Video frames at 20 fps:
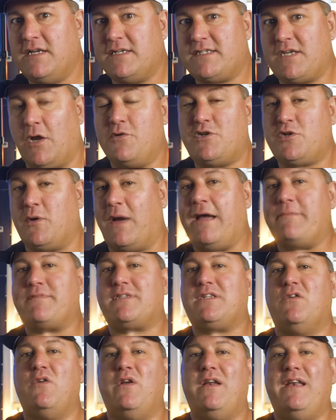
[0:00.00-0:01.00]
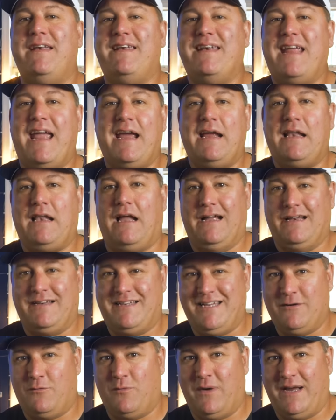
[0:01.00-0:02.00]
So to absolutely nail
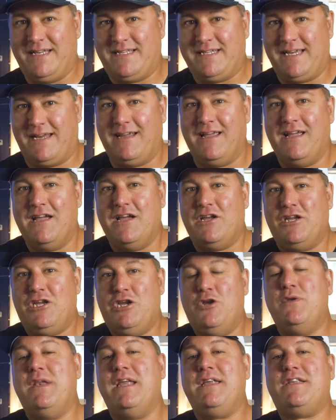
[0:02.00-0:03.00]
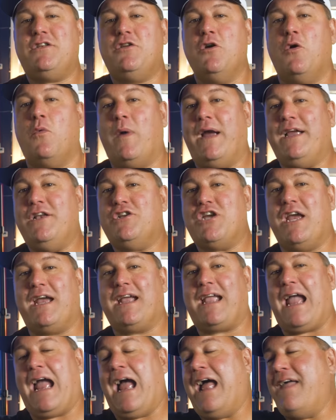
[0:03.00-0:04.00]
ideal weighting, you need to do a weight
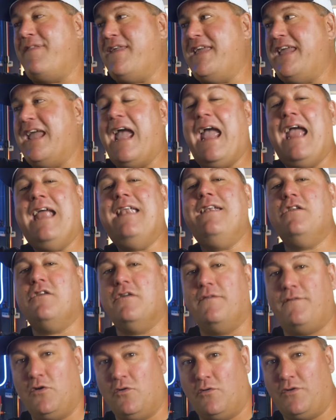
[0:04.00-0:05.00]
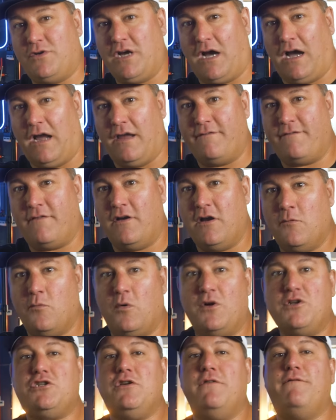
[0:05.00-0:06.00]
check at the end of your dive.
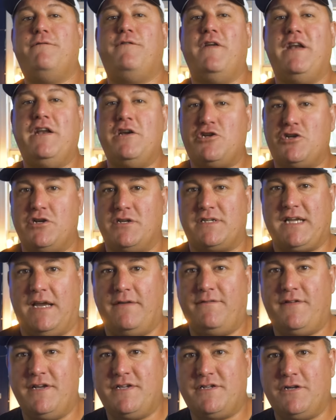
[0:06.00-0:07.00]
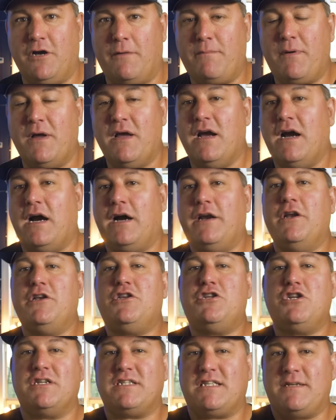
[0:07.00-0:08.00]
Once you've finished your safety stop and are
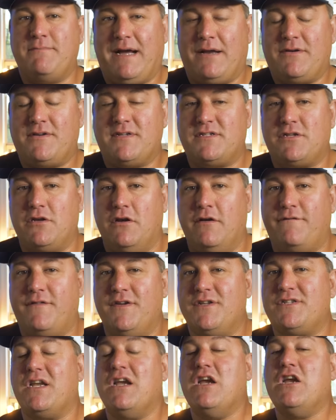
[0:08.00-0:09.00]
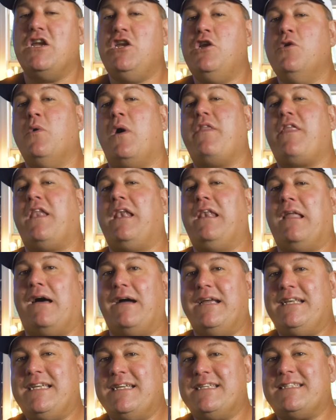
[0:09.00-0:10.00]
just about to surface, you are the
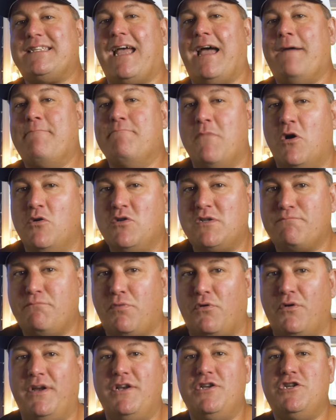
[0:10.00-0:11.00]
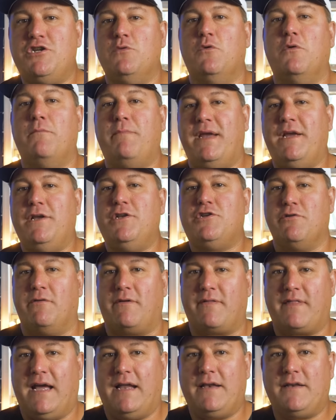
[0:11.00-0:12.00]
lightest and most buoyant you will be
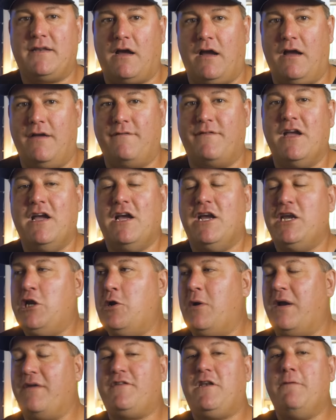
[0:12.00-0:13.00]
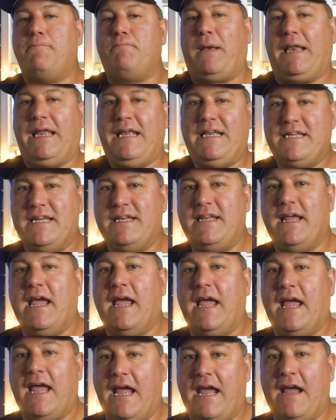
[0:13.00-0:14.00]
during that dive. You have depleted
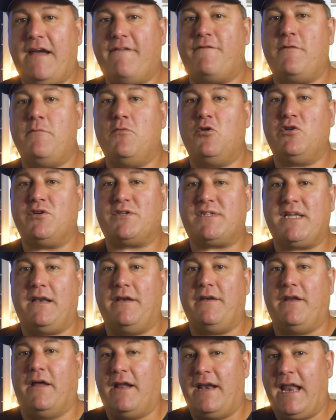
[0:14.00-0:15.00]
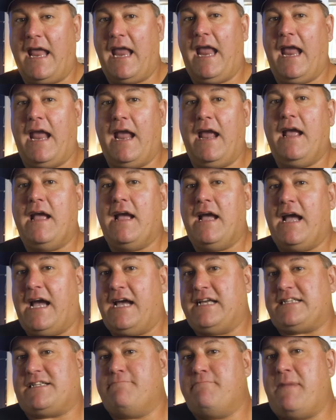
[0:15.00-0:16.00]
air from your cylinder, and air
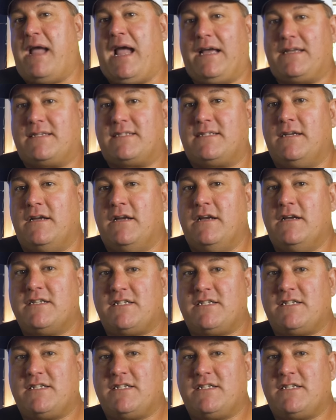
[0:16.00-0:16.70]
has a mass.